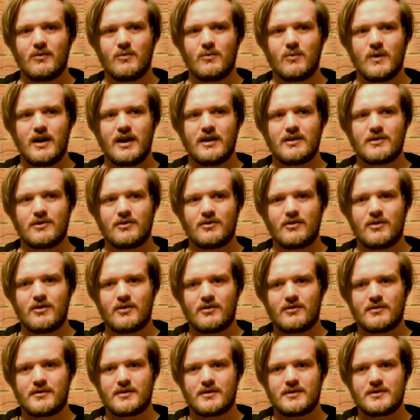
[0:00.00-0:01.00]
While they're
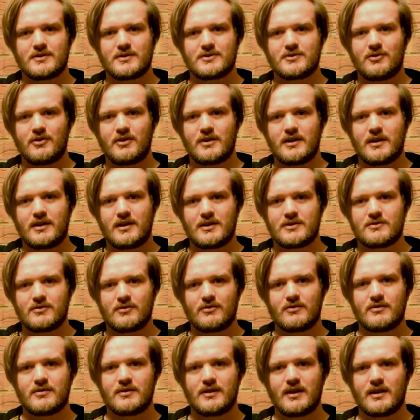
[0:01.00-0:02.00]
all shooting at each
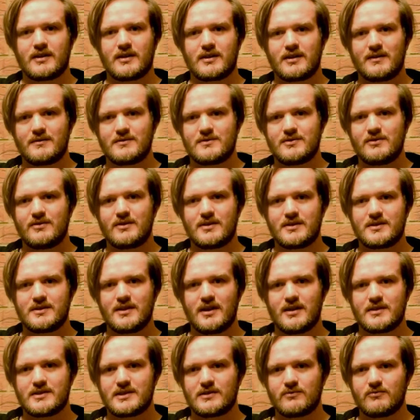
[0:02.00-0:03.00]
other, that gives you the
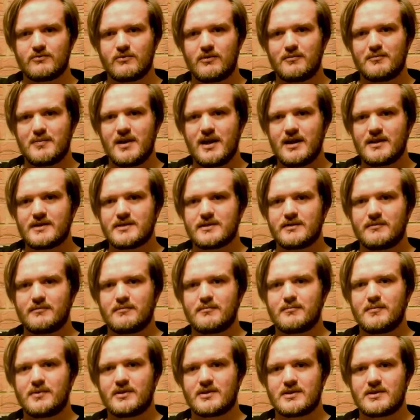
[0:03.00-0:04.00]
chance to run past
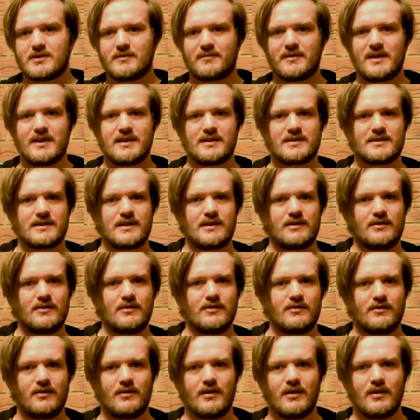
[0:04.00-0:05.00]
them. Because if they see
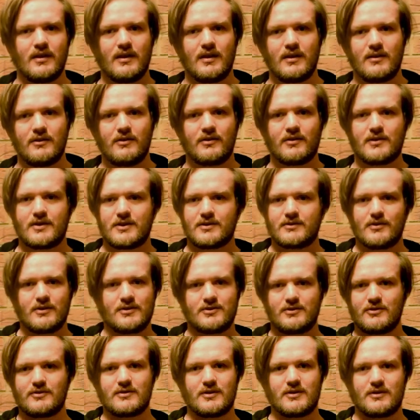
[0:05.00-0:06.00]
you, they're going to
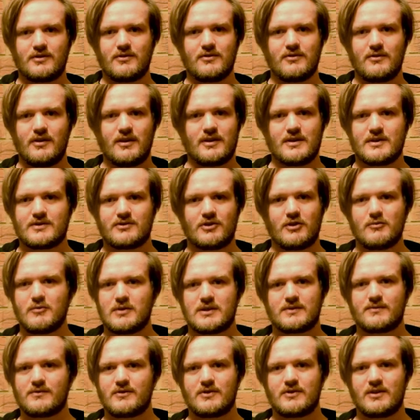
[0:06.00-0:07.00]
start shooting at you, and it's too
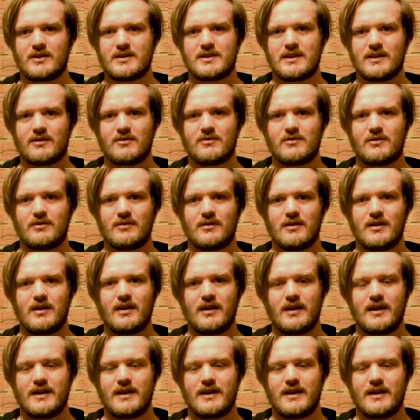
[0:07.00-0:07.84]
much for you to take on.